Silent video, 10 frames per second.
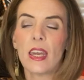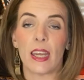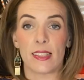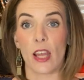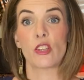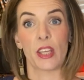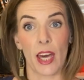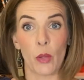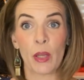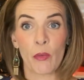It's actually
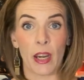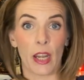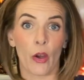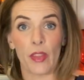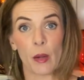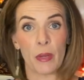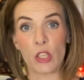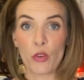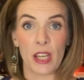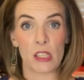Halloween right now and then I'm gonna
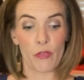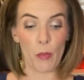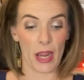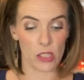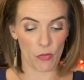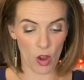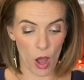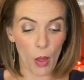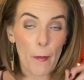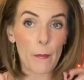transfer back to
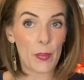fall.